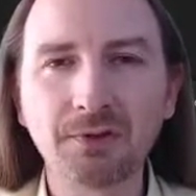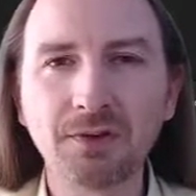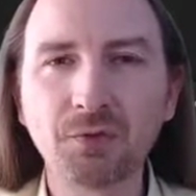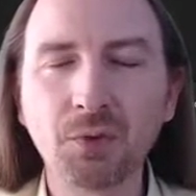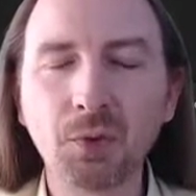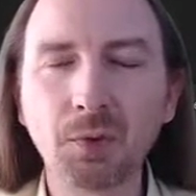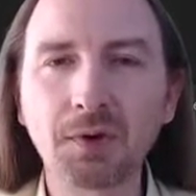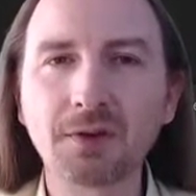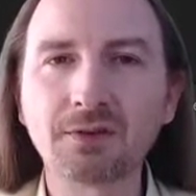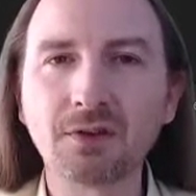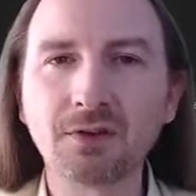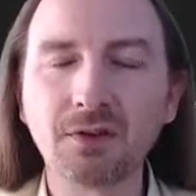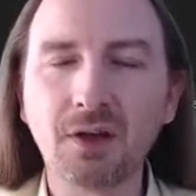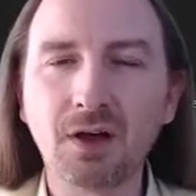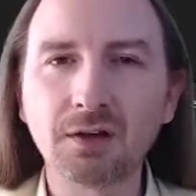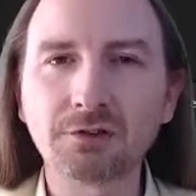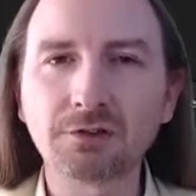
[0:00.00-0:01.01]
If we wanted to
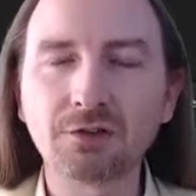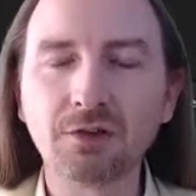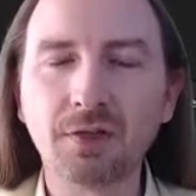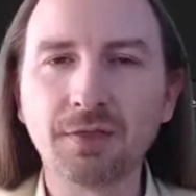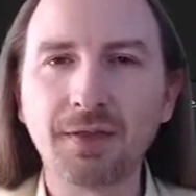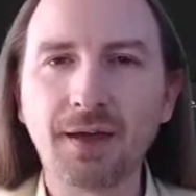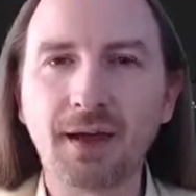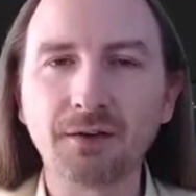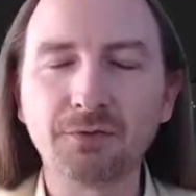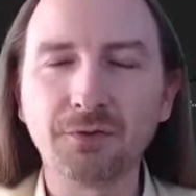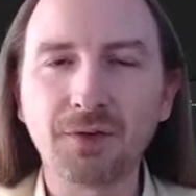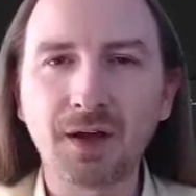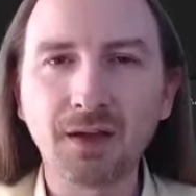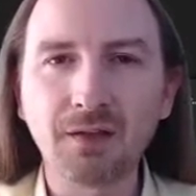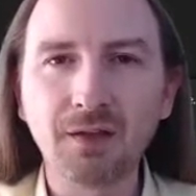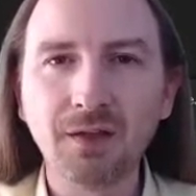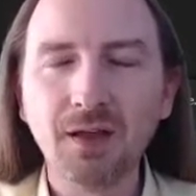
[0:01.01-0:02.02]
launch that
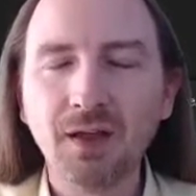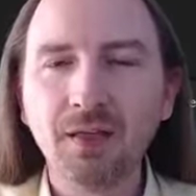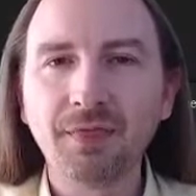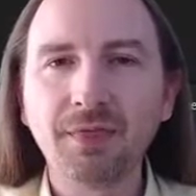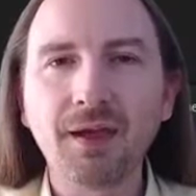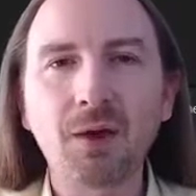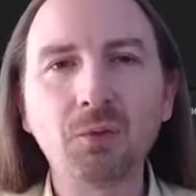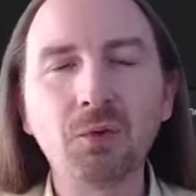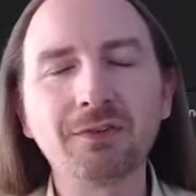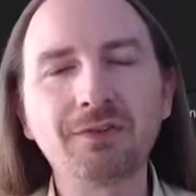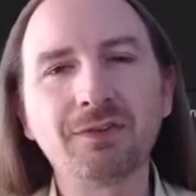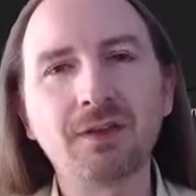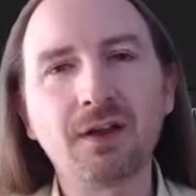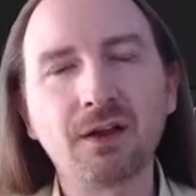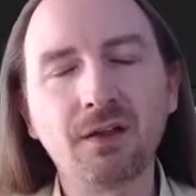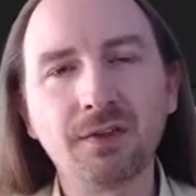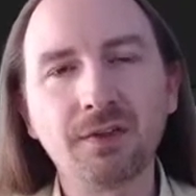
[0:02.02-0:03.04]
file, that would
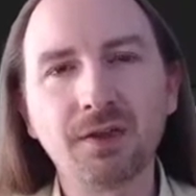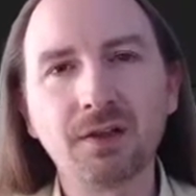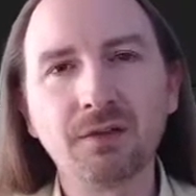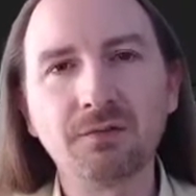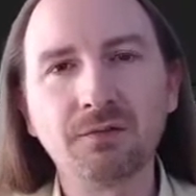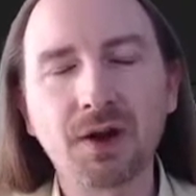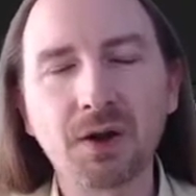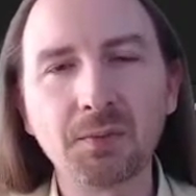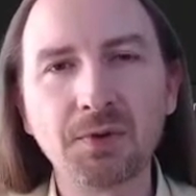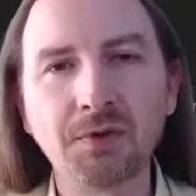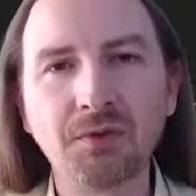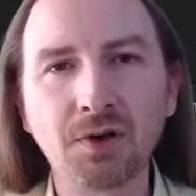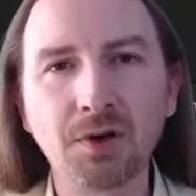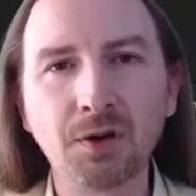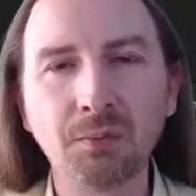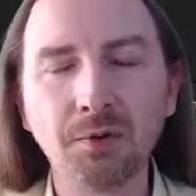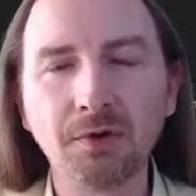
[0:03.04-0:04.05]
set all the environment
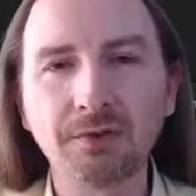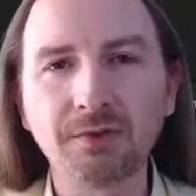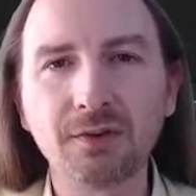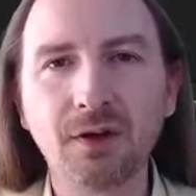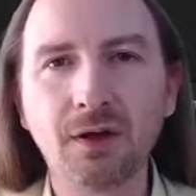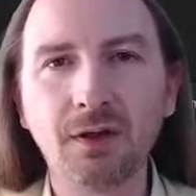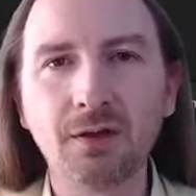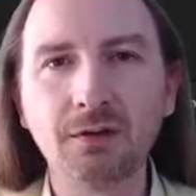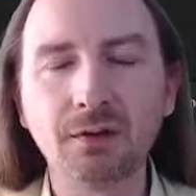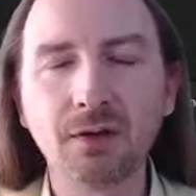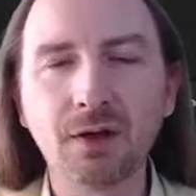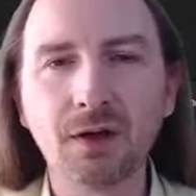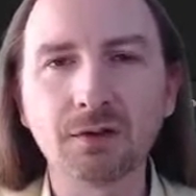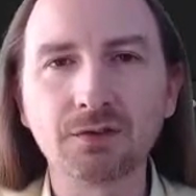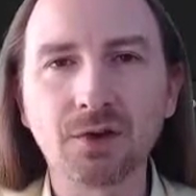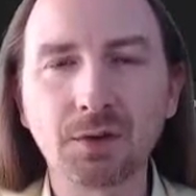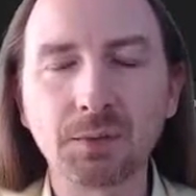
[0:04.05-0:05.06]
variables on a
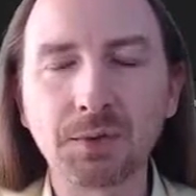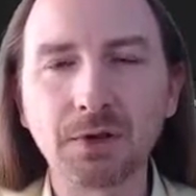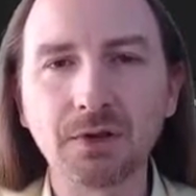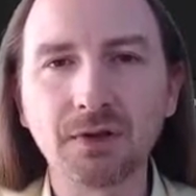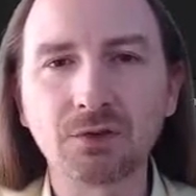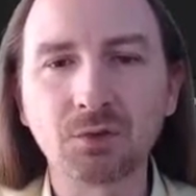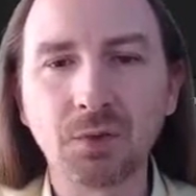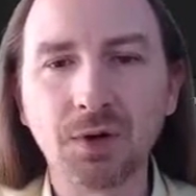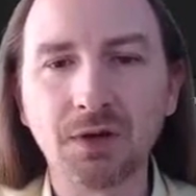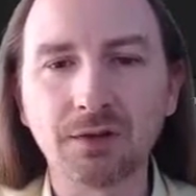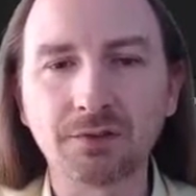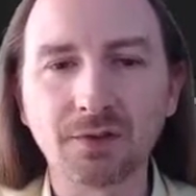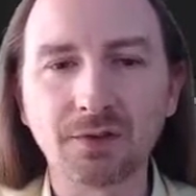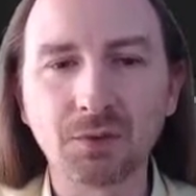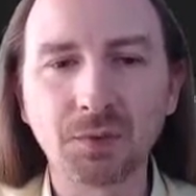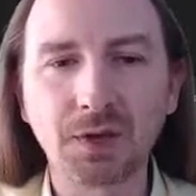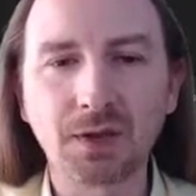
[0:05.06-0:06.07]
terminal as well so
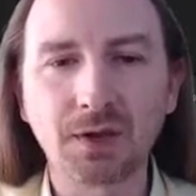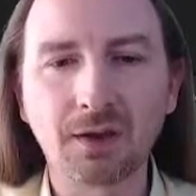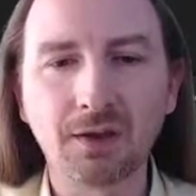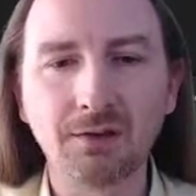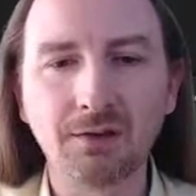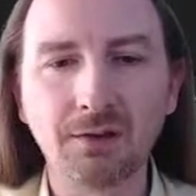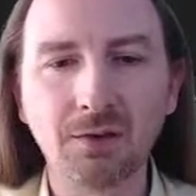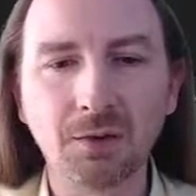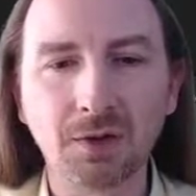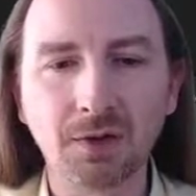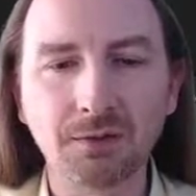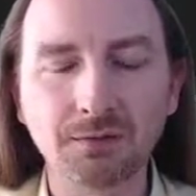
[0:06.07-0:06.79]
that we can continue on.